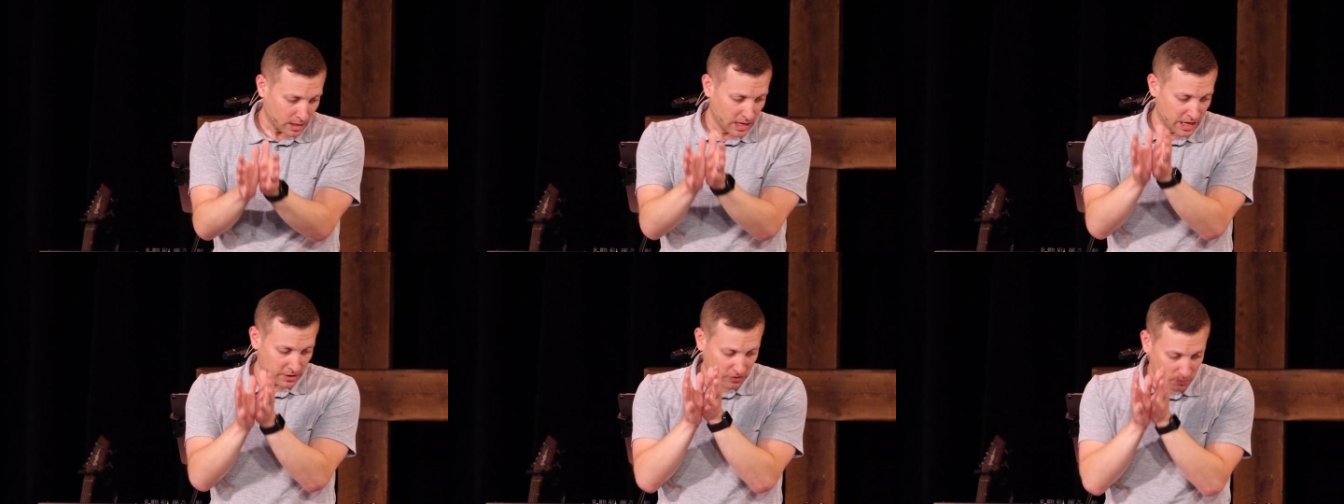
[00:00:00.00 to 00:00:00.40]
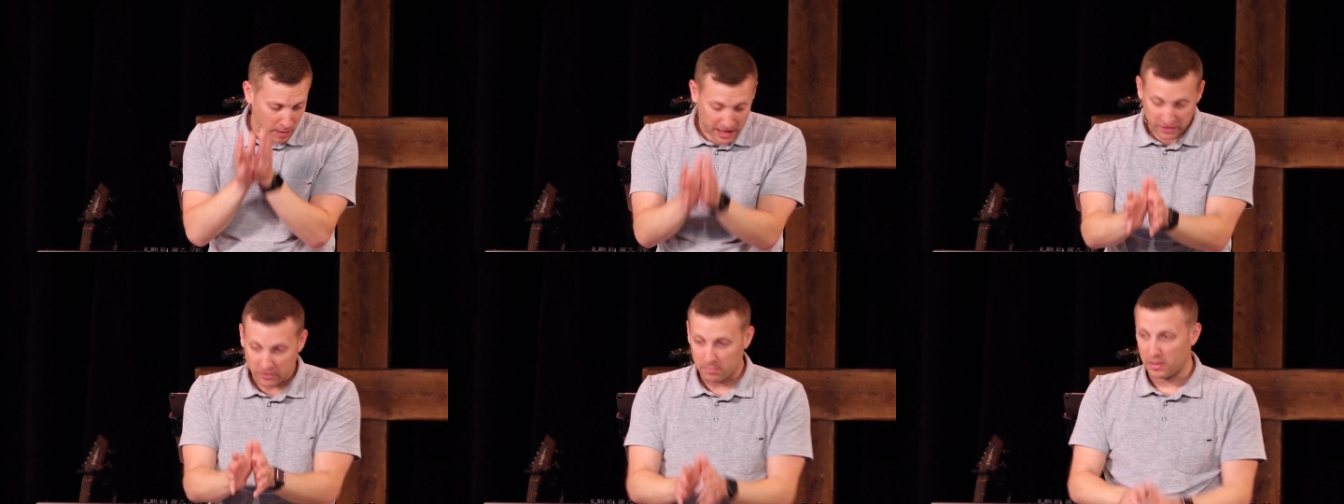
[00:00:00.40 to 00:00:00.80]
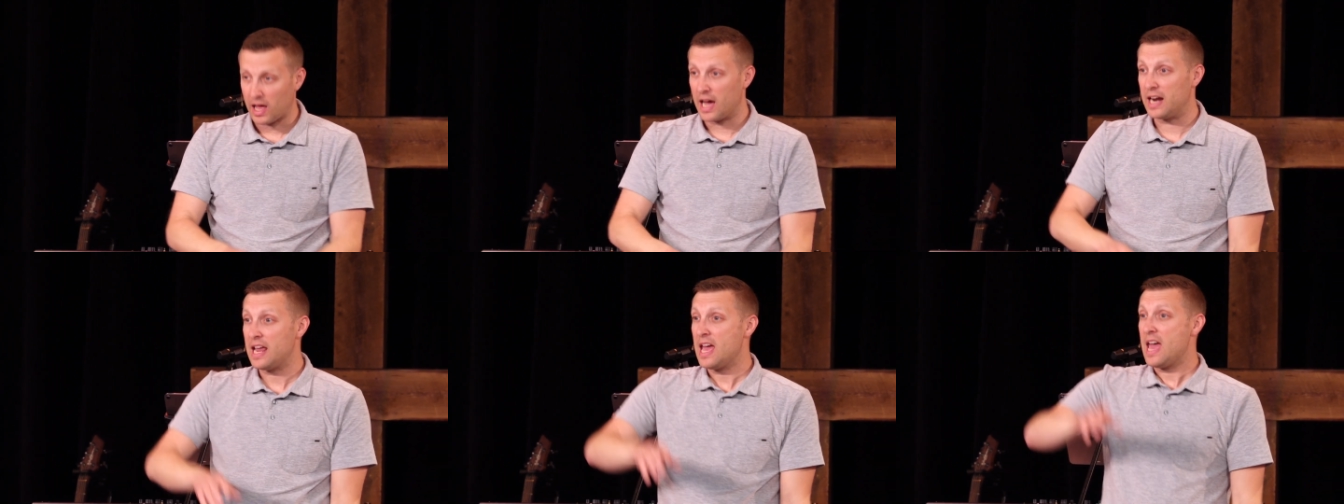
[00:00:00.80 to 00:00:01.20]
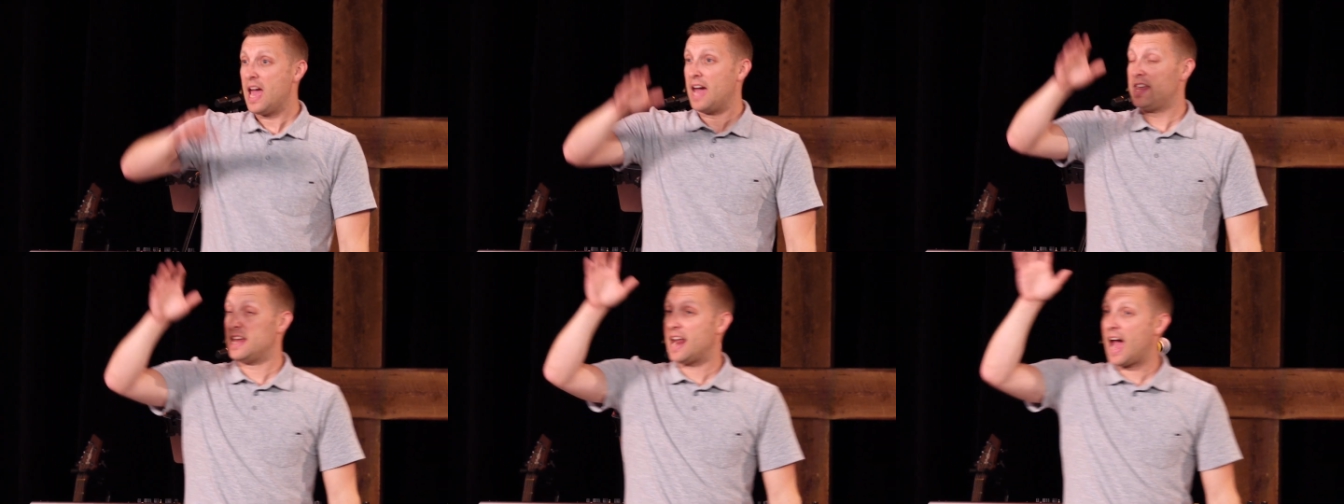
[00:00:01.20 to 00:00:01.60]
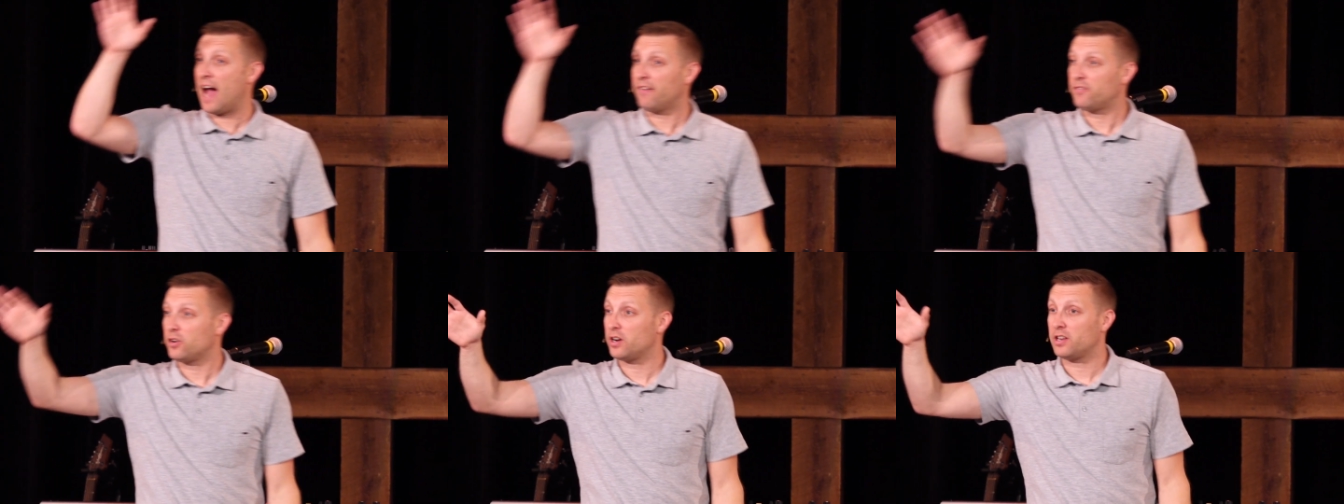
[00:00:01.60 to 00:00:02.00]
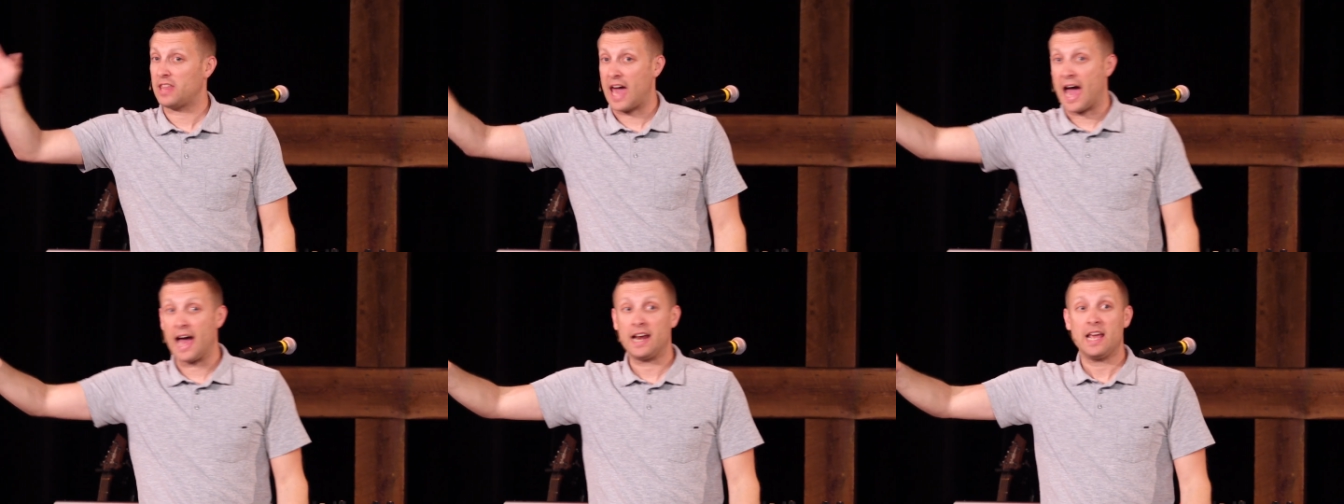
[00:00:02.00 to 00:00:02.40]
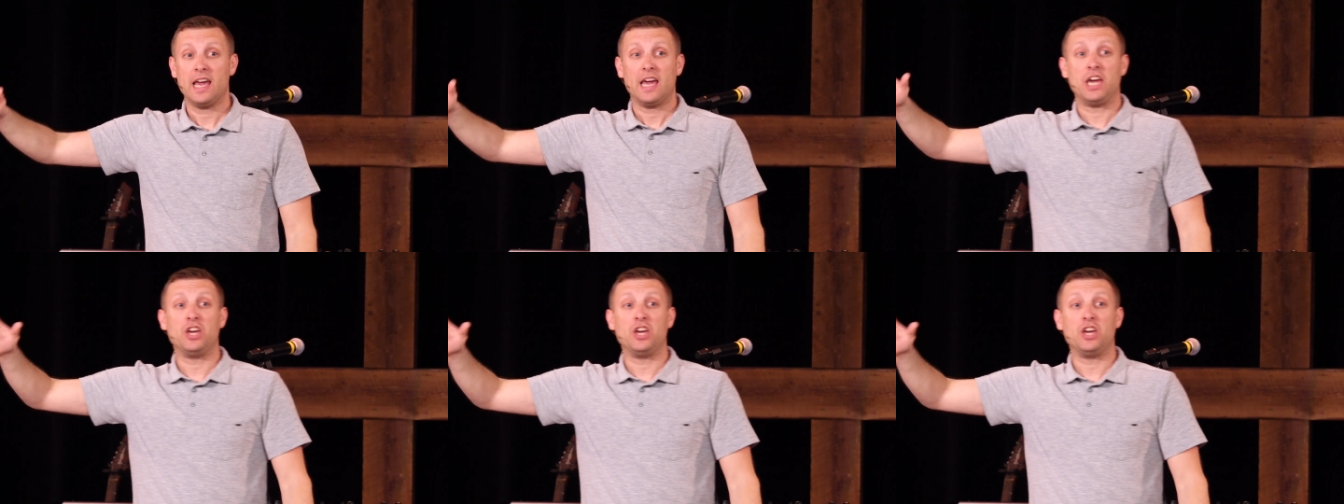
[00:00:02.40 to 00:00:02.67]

He sweats blood. And then after that,